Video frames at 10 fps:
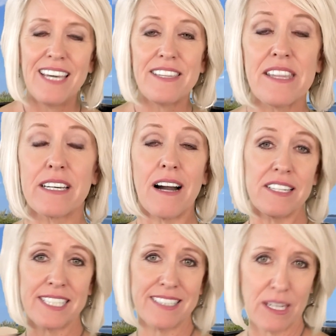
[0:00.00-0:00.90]
and then the
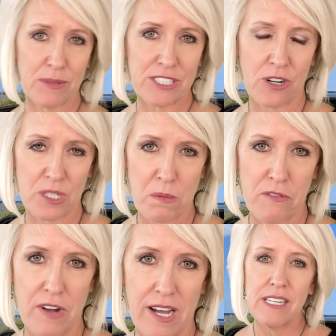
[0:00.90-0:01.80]
content that we start to
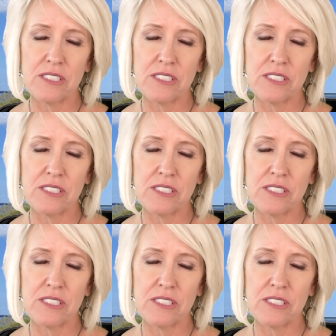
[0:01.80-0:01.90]
provide.